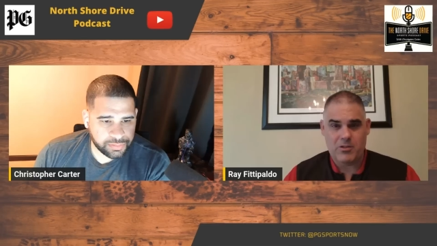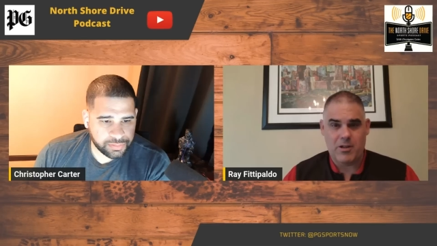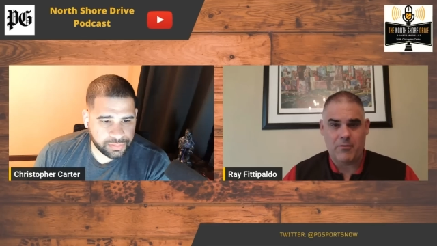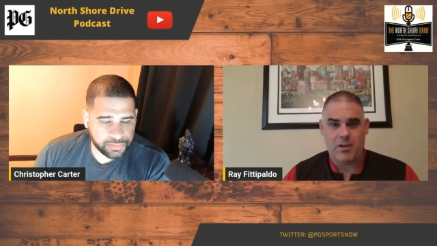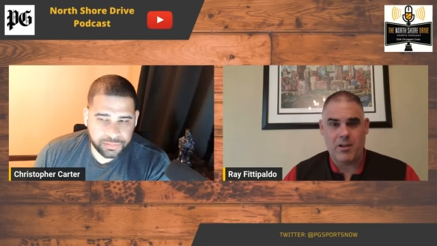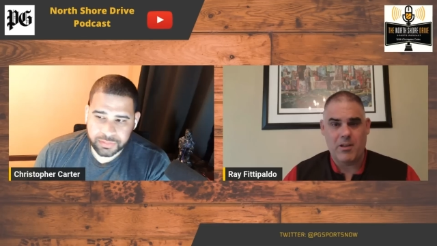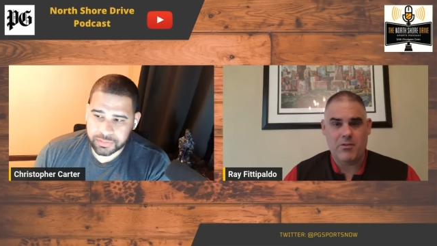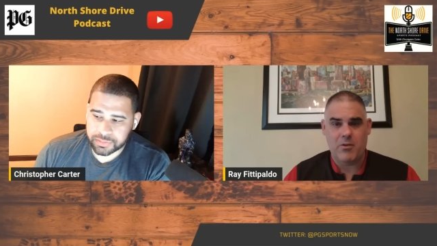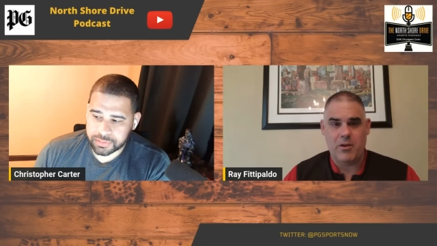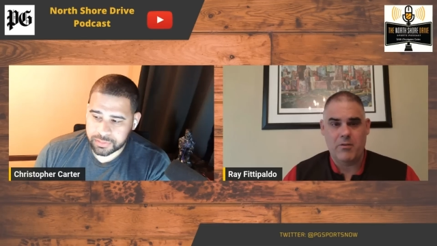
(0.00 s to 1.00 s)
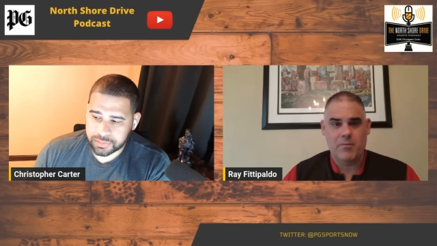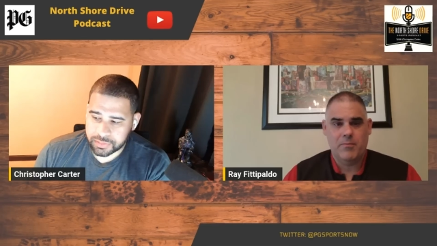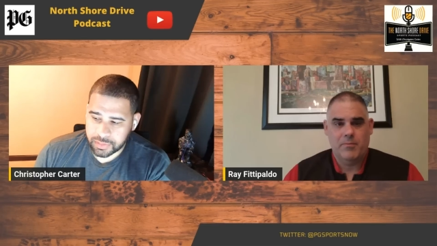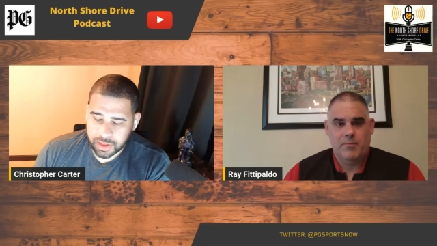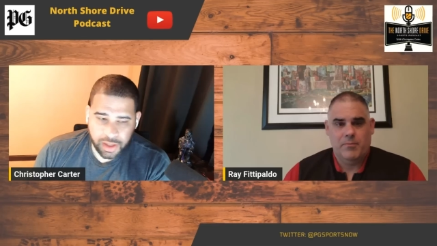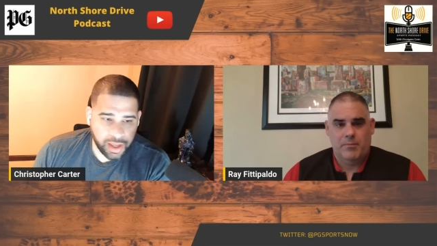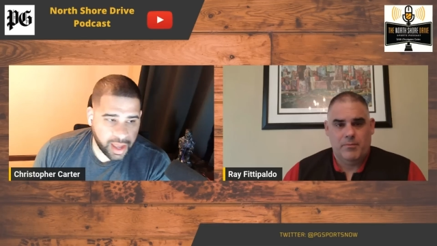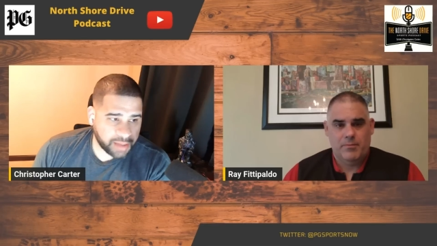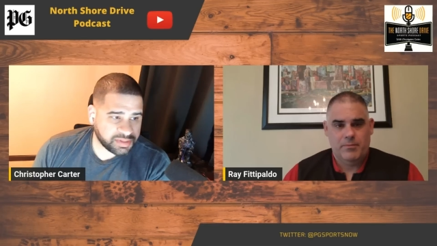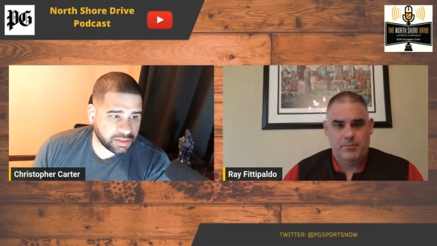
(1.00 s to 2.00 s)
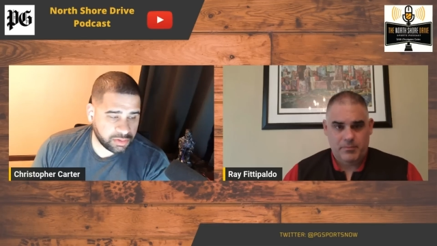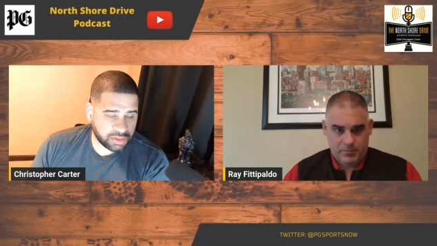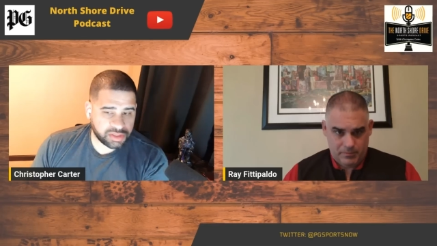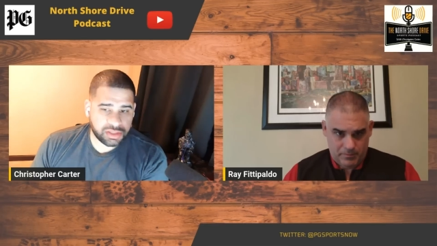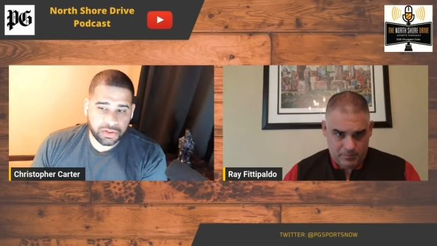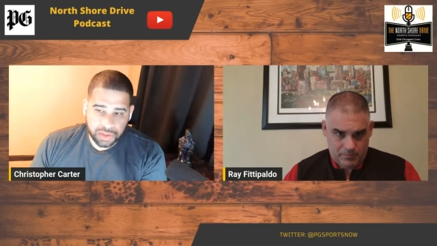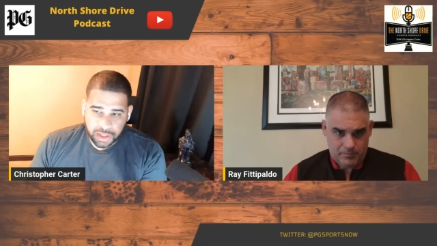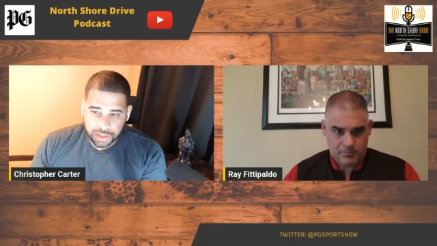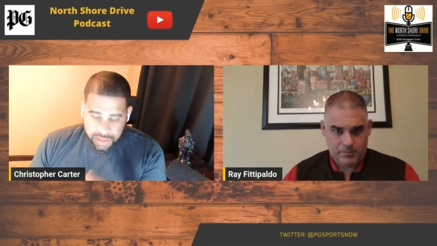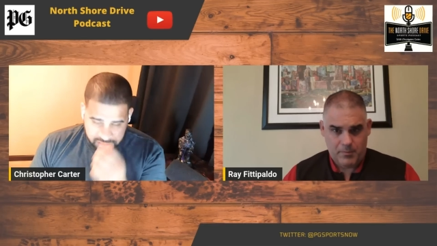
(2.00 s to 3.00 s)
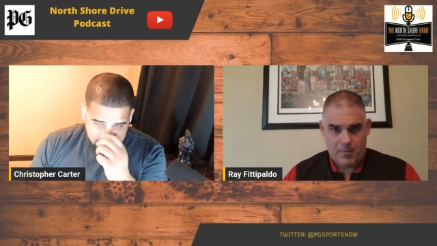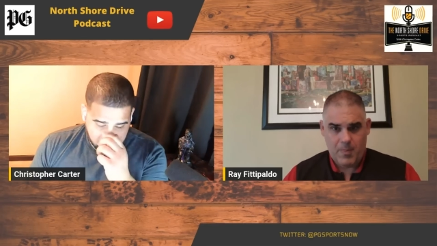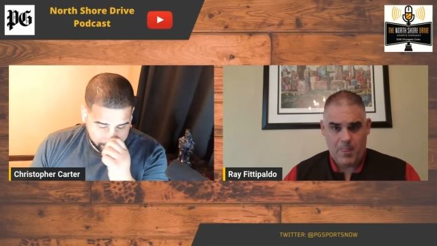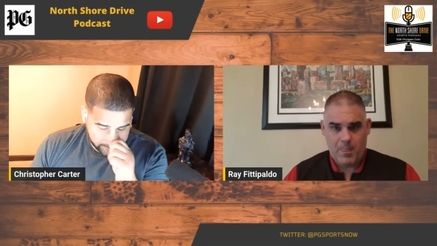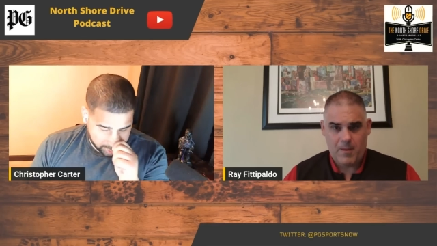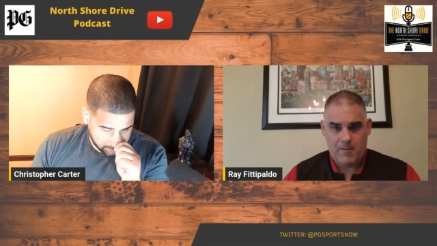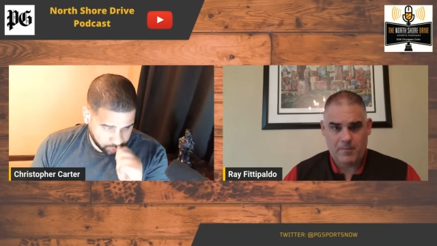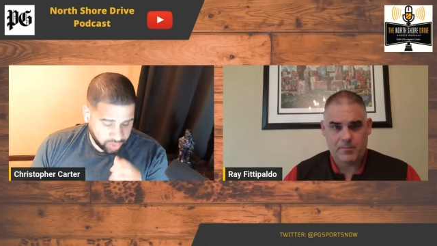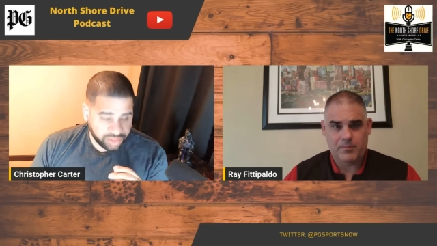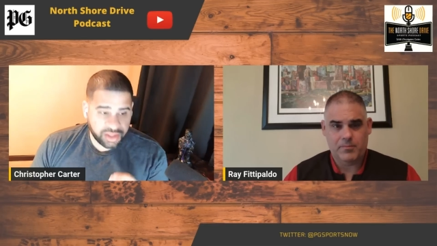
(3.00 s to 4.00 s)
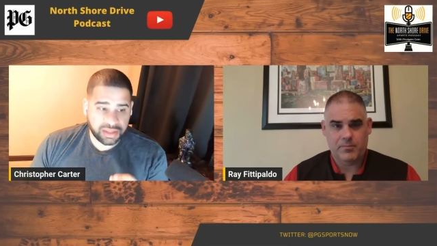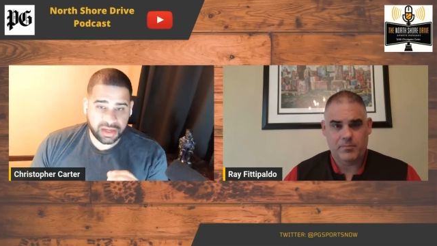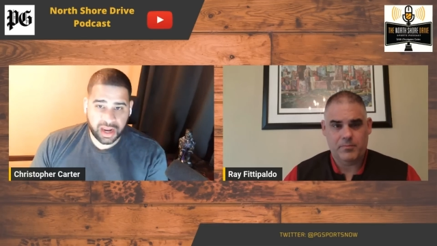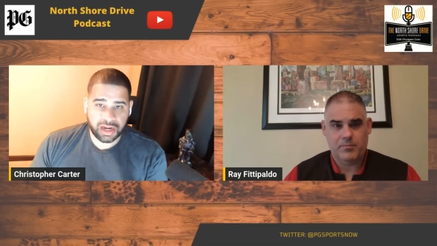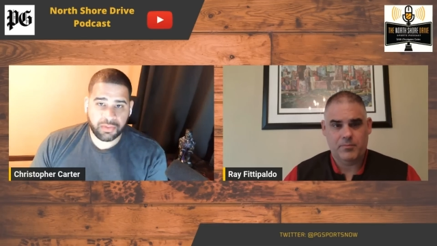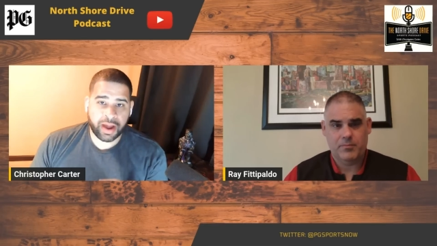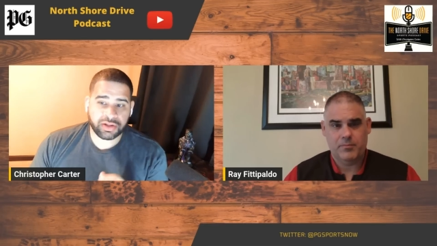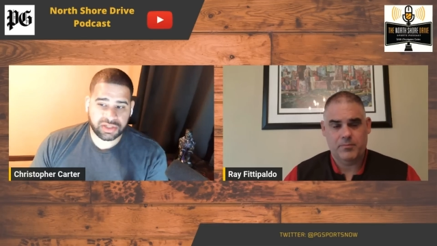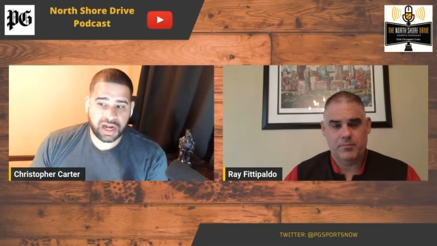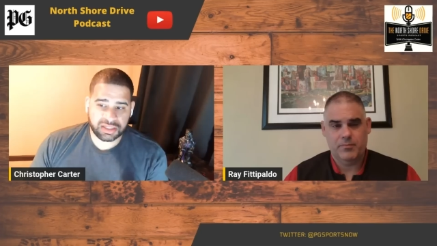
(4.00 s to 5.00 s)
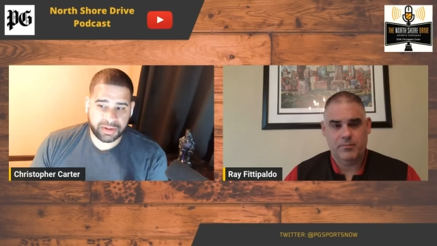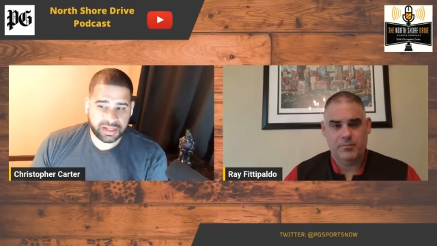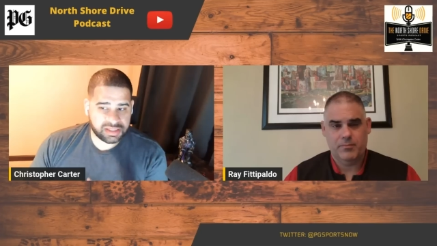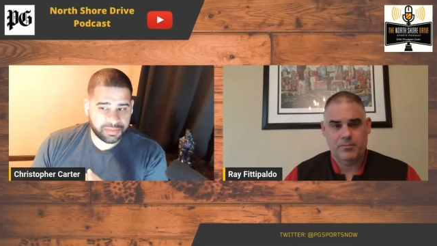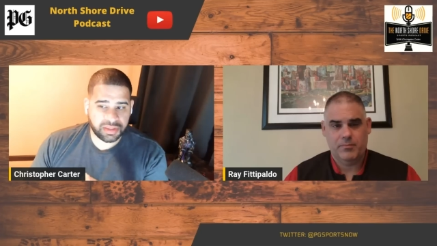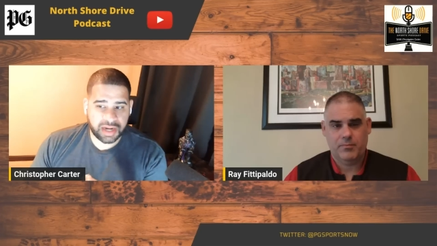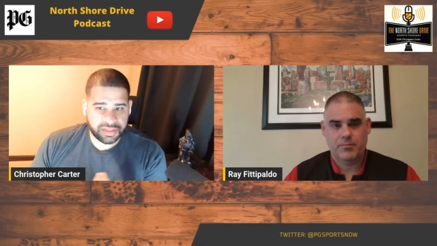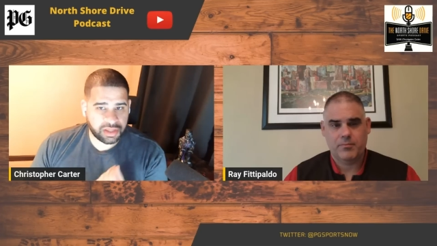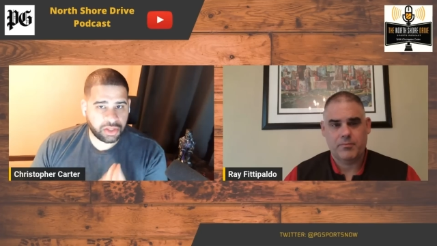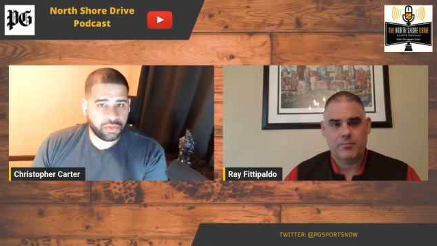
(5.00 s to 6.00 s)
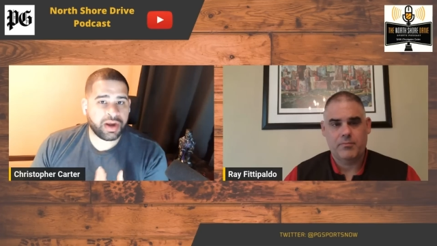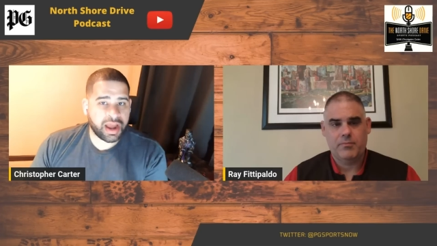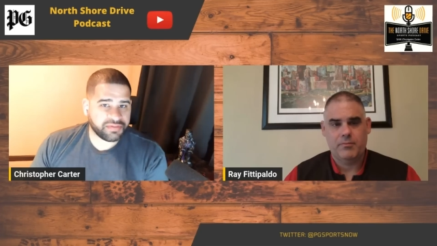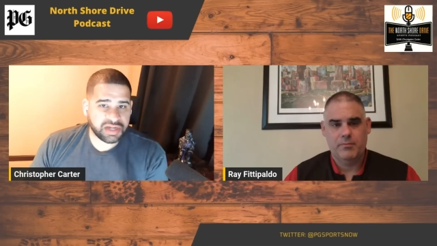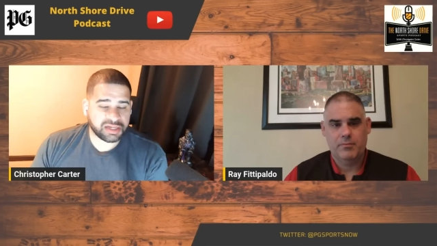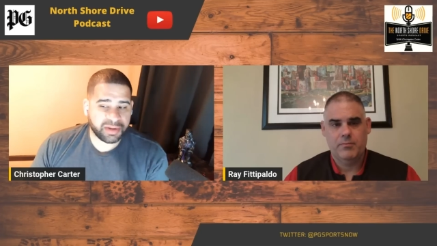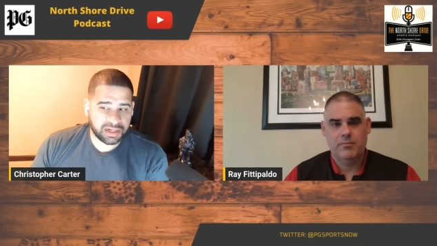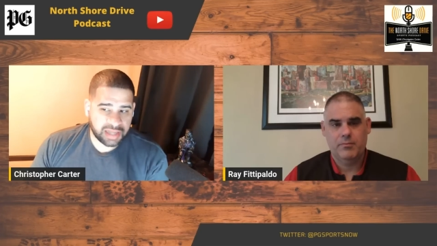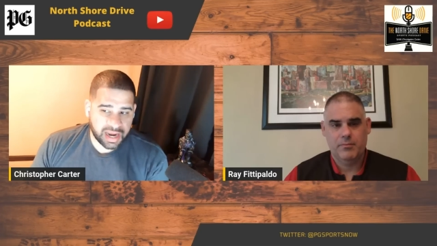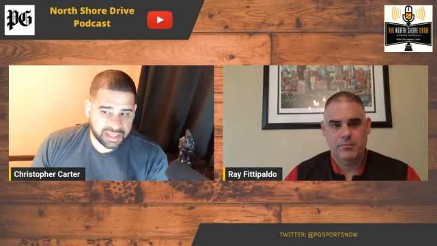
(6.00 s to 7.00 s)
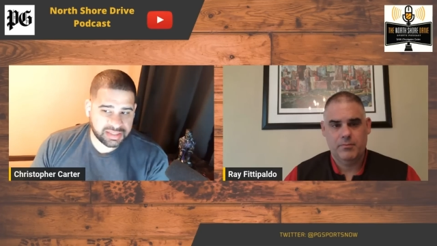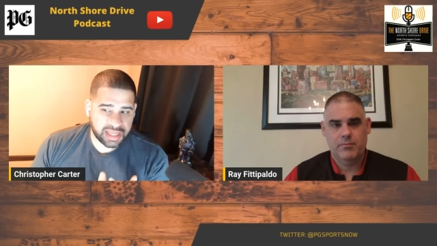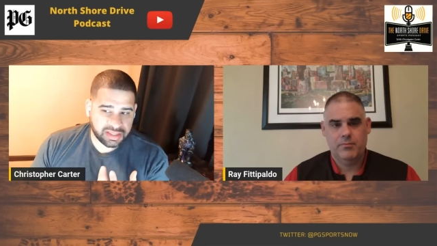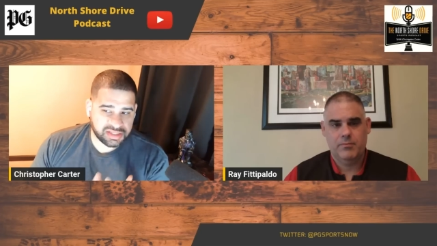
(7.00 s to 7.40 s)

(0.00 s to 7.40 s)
Speaker 1: stuff to get into here.
Speaker 2: Absolutely. So let's talk about this. One thing that Andy Weidl talked about is something that I think you and I have talked about a lot is that the